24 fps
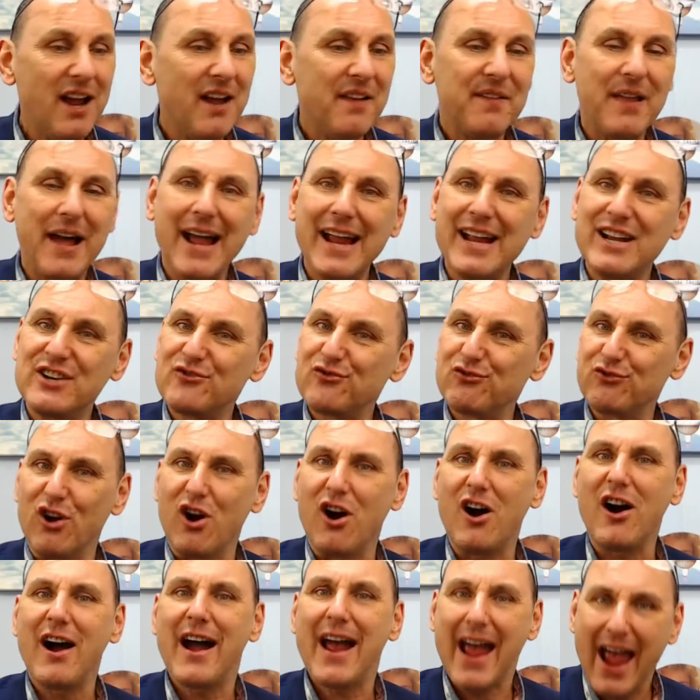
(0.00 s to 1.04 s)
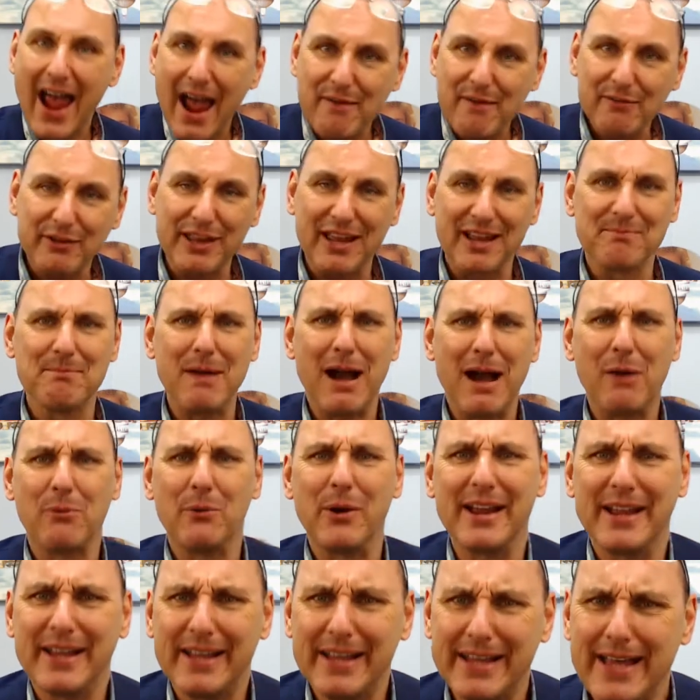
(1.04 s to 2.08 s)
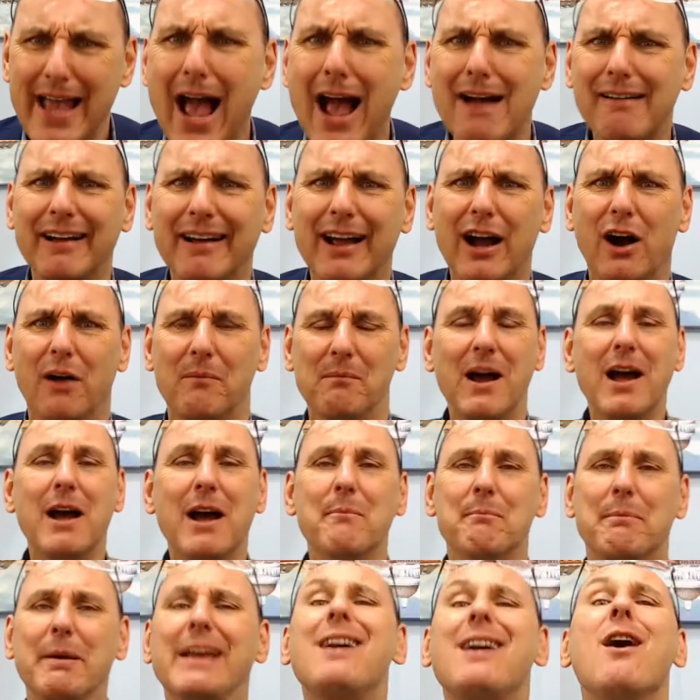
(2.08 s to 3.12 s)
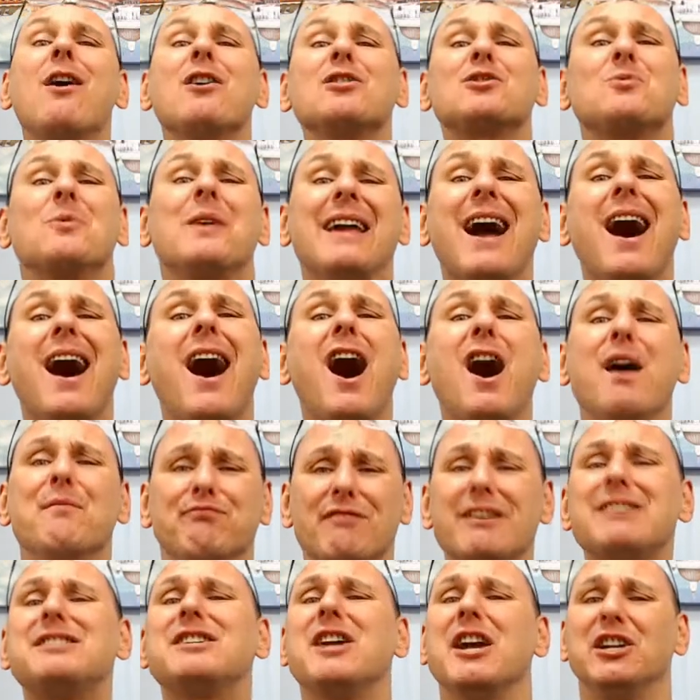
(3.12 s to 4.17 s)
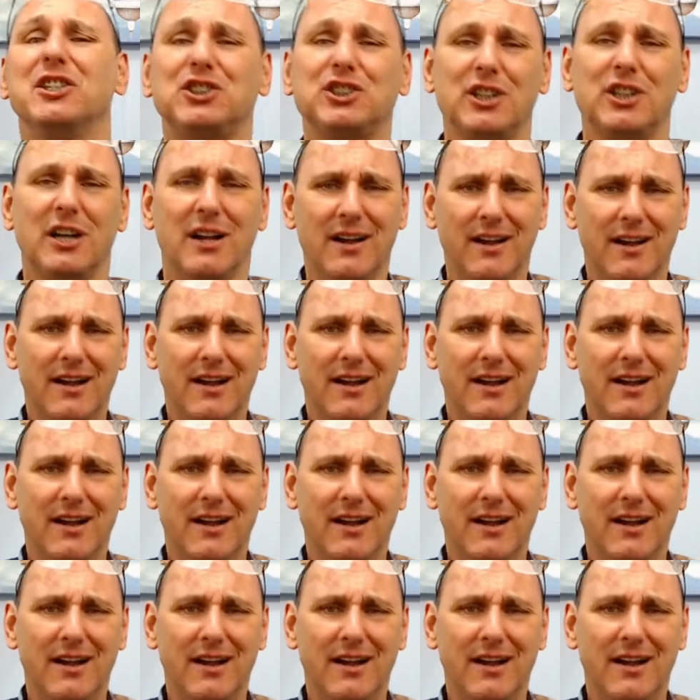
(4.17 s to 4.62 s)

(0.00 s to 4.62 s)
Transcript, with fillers: They try everything, but we carry on because we are British.